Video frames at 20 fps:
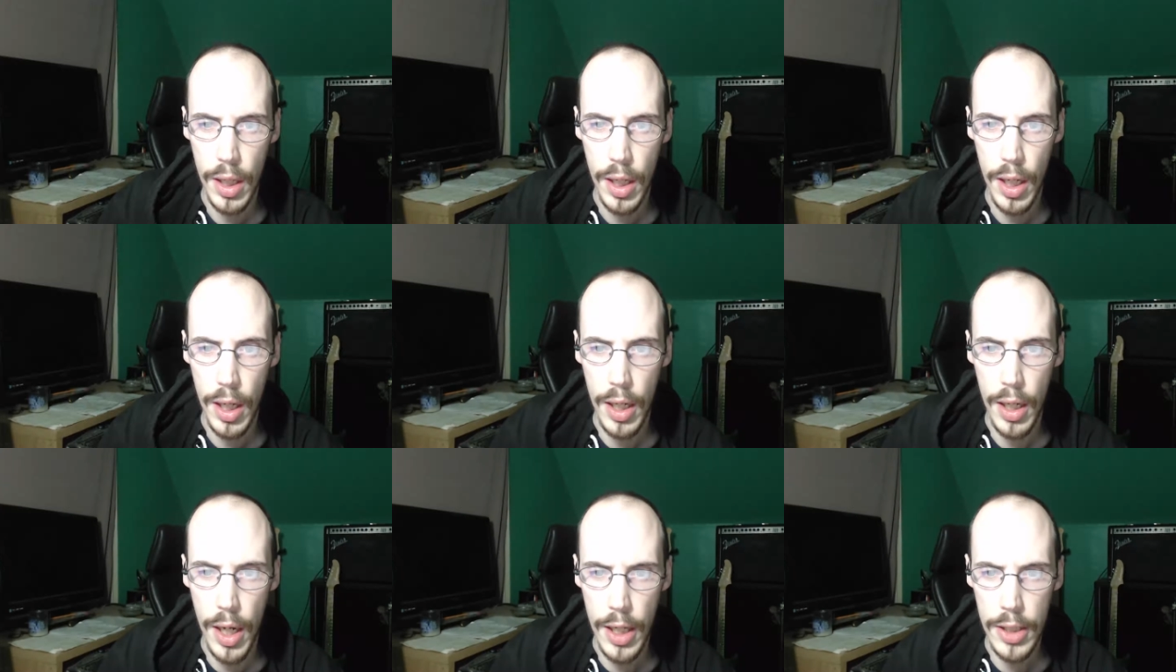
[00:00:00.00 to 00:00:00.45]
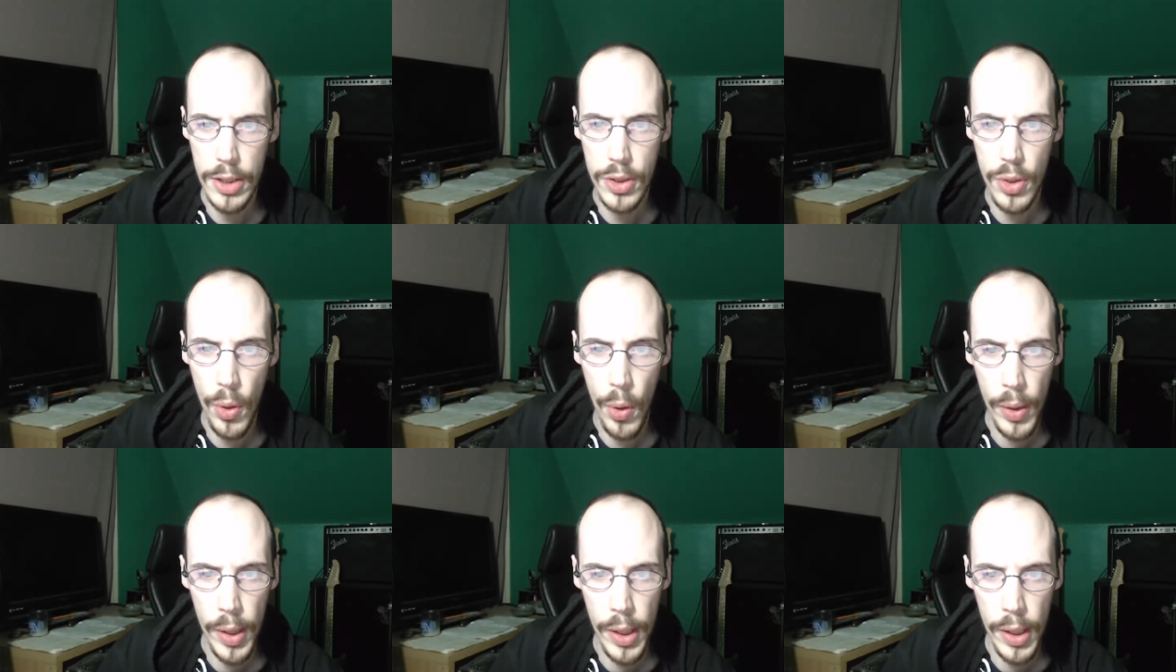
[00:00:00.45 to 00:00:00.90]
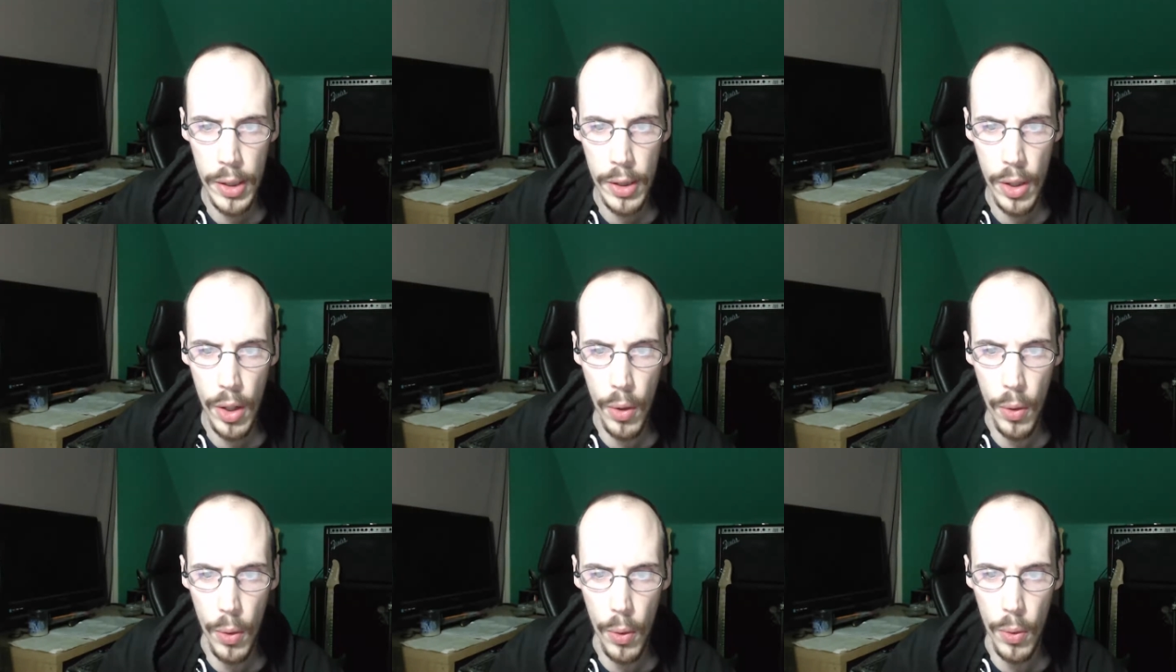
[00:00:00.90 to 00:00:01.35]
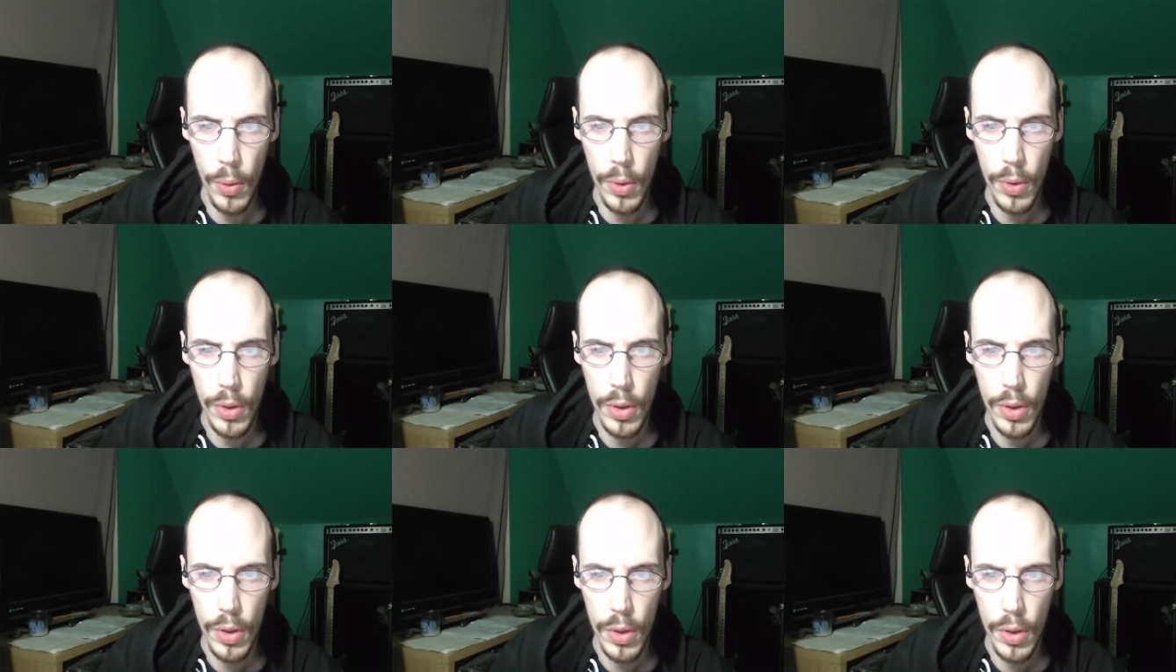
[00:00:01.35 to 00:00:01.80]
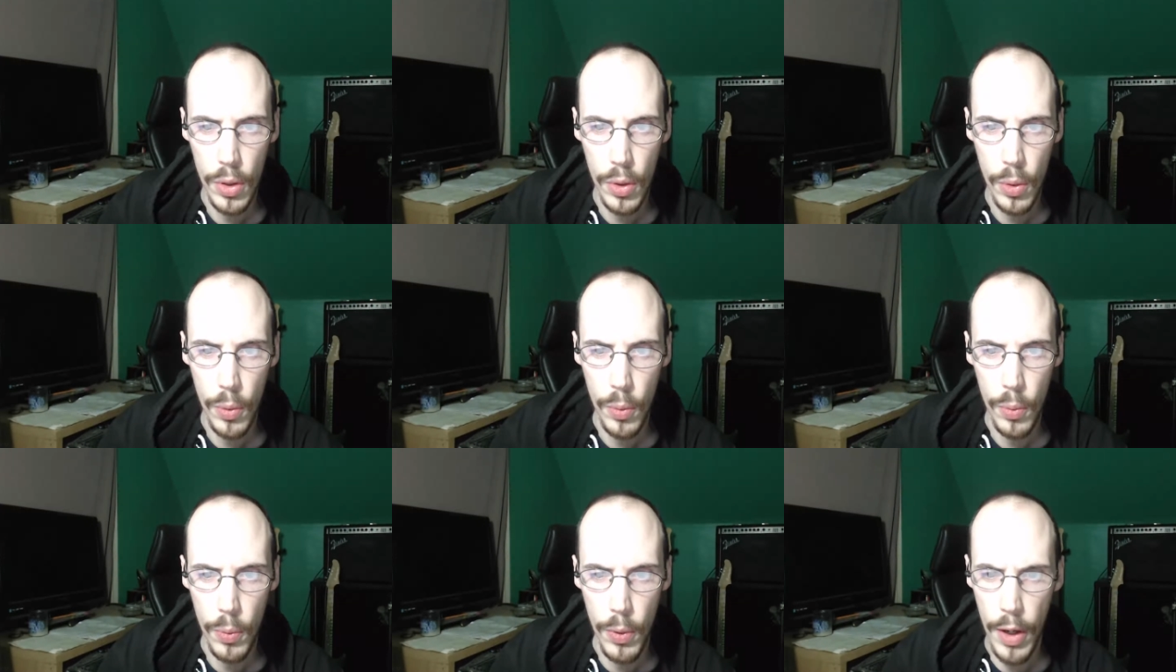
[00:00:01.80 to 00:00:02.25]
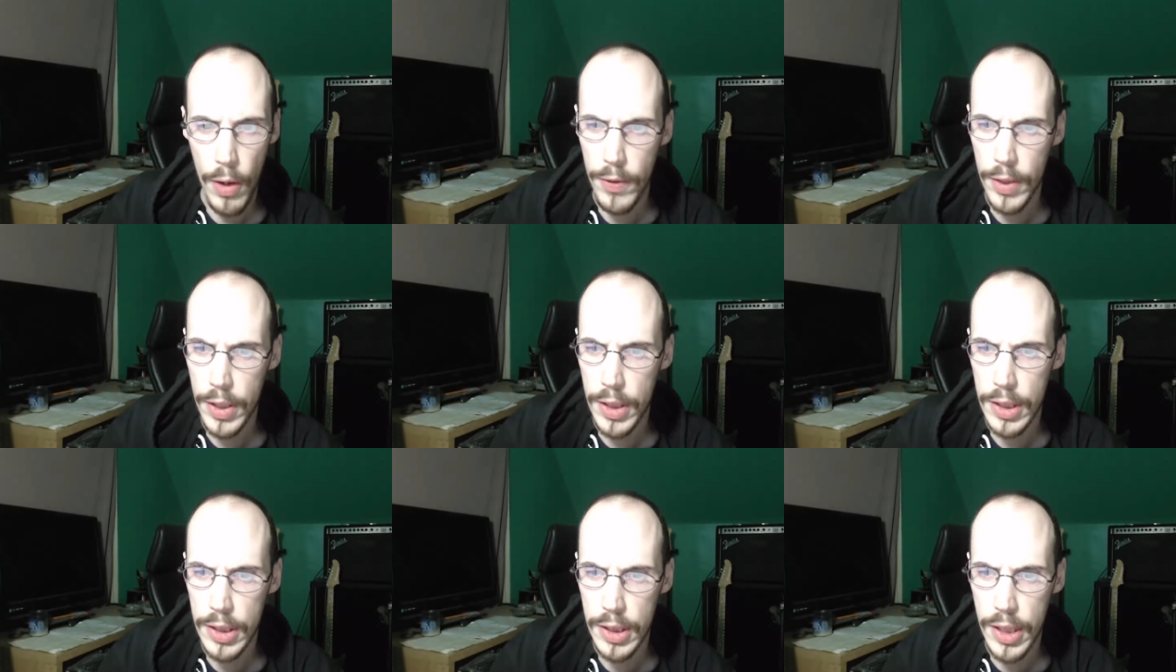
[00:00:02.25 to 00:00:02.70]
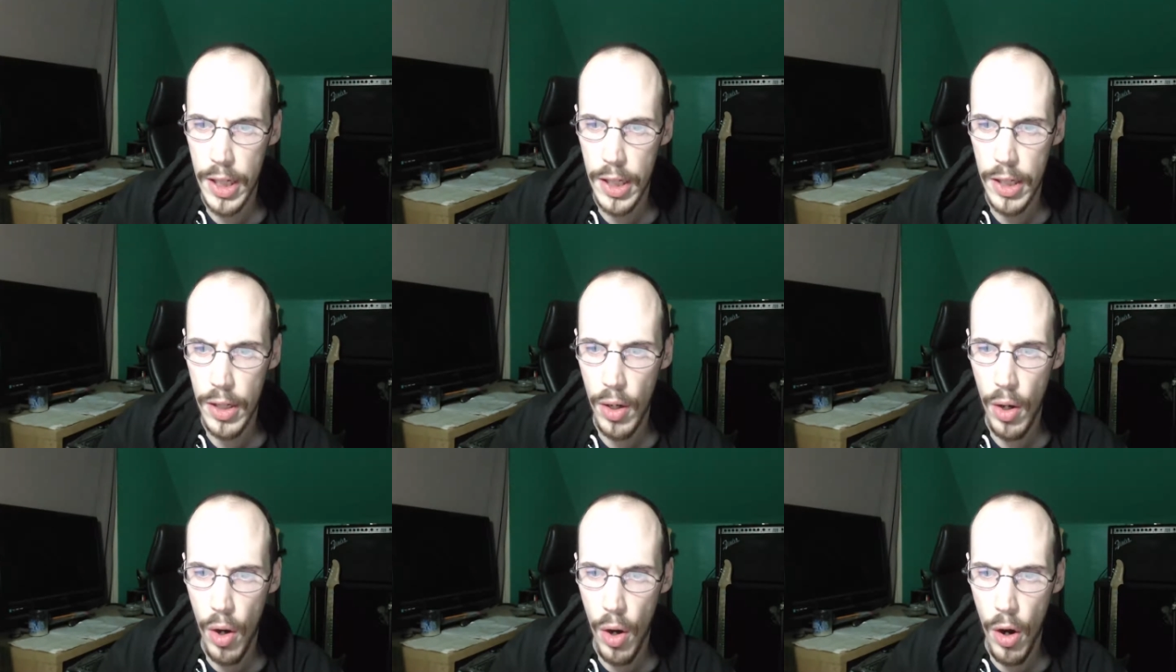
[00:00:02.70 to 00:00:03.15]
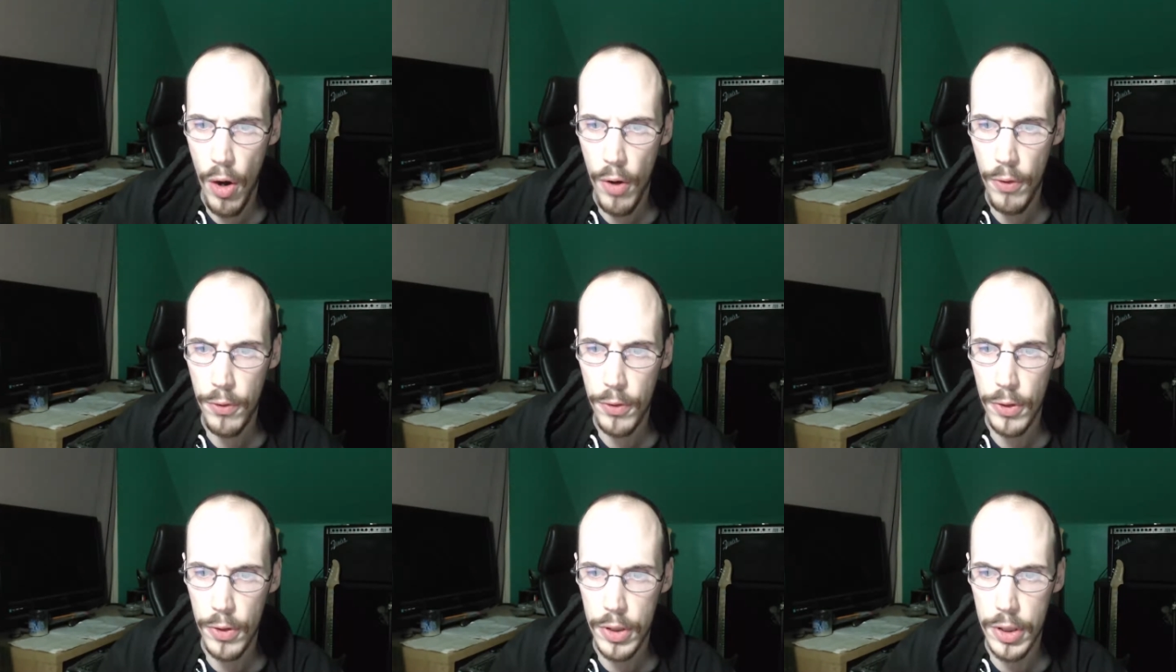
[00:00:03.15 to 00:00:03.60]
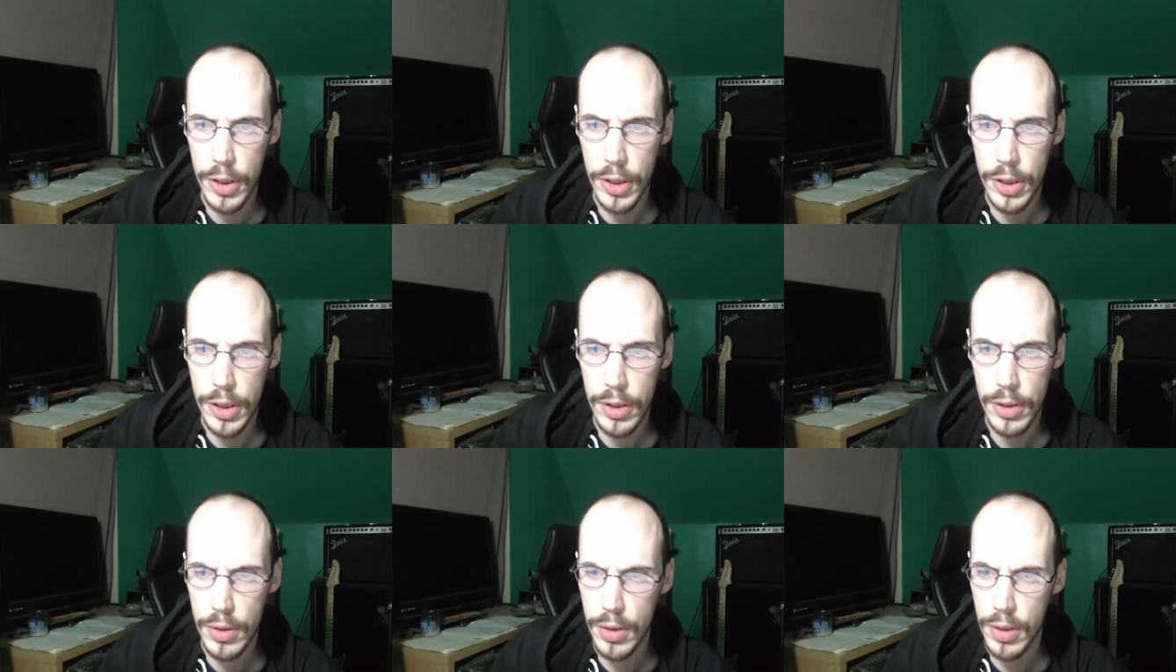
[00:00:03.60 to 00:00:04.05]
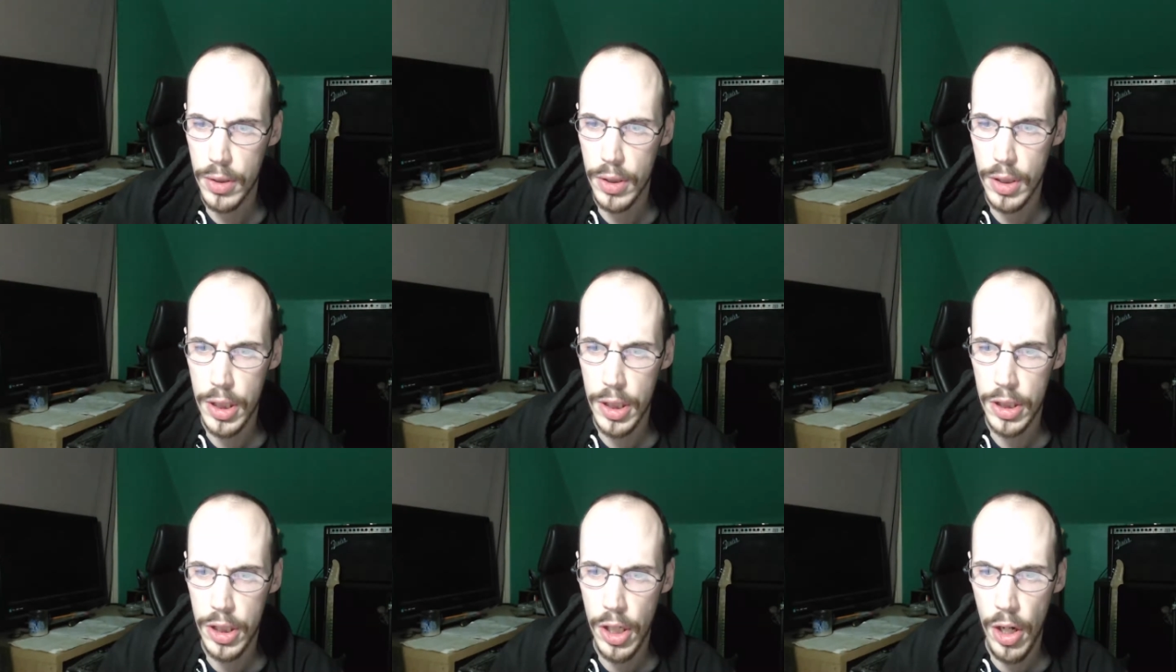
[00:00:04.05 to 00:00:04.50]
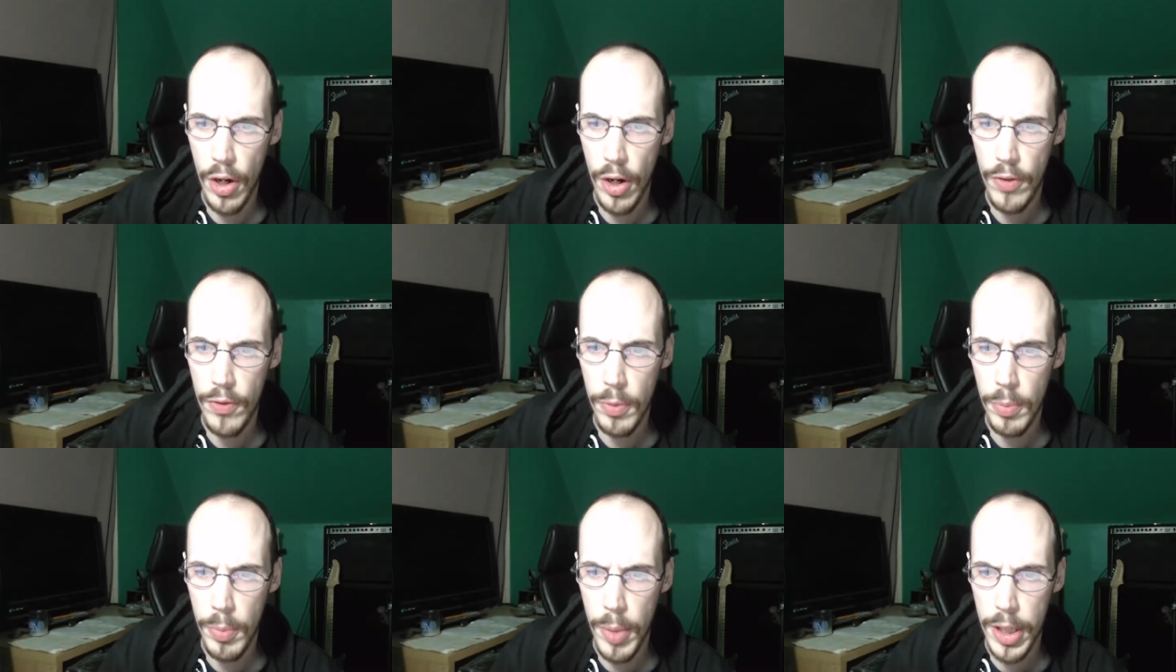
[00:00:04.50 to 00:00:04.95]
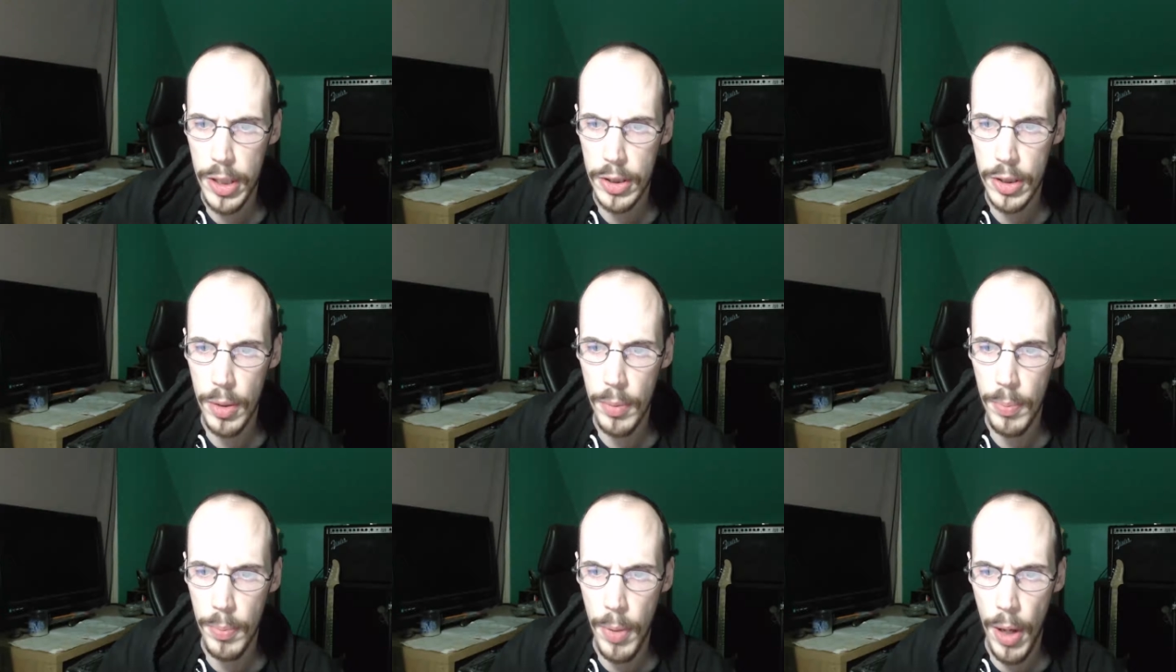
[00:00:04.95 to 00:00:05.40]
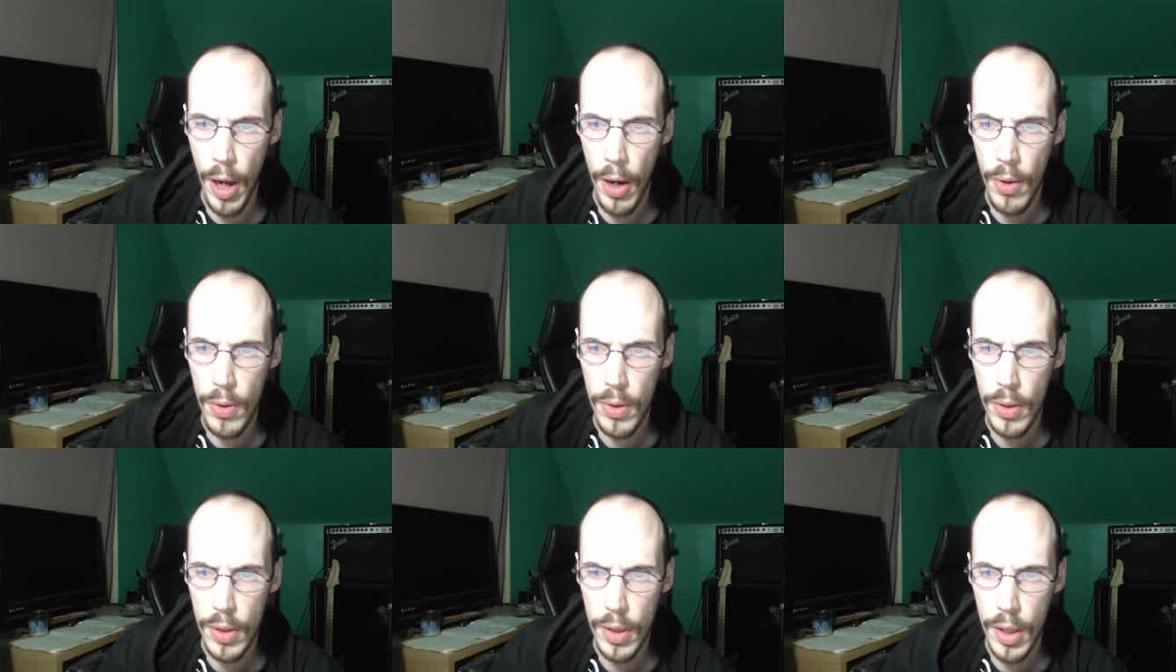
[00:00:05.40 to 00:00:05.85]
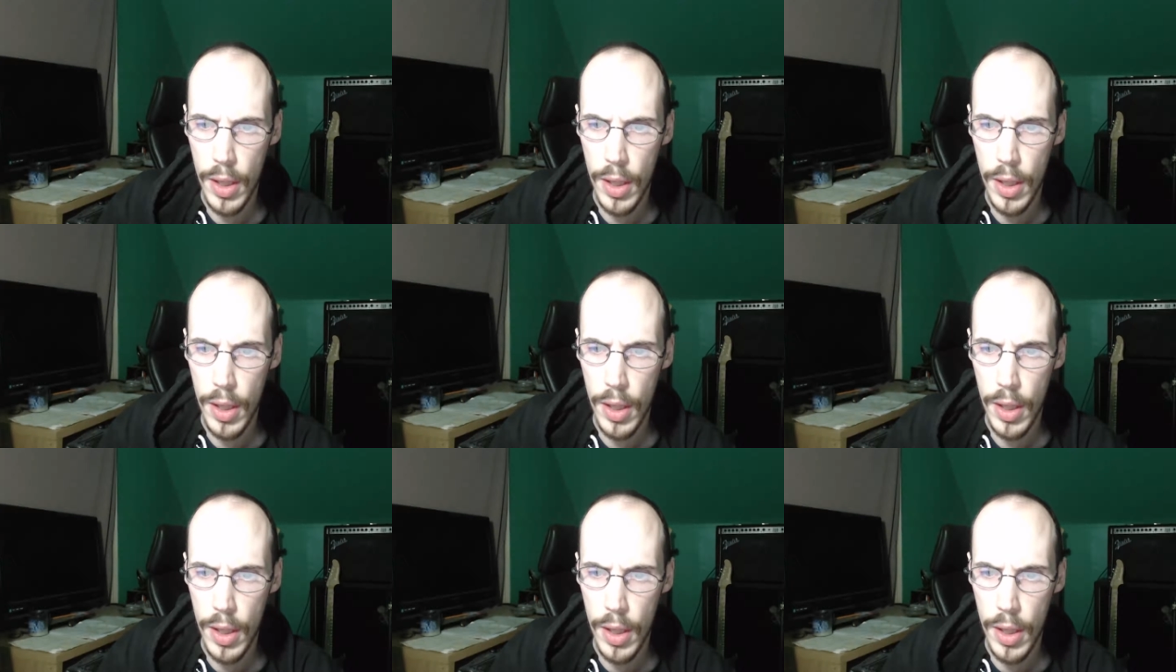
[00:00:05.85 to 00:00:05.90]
And as you already know, we have extended our offer to share information about